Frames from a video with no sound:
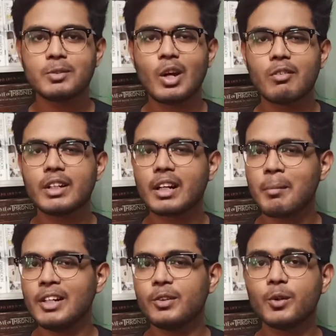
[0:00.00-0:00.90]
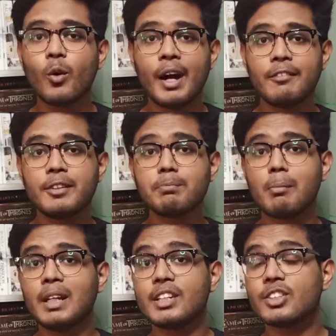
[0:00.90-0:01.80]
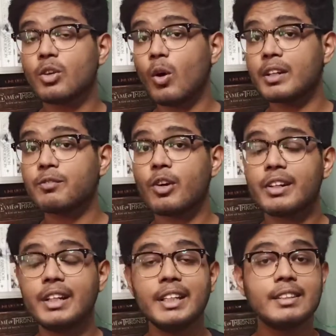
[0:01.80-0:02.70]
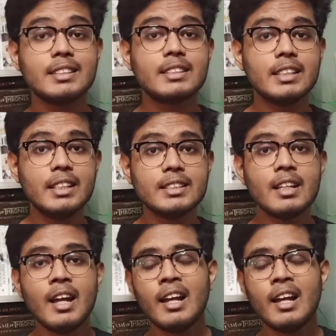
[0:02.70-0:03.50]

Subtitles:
So I would recommend you to go ahead with publication order for reading this series.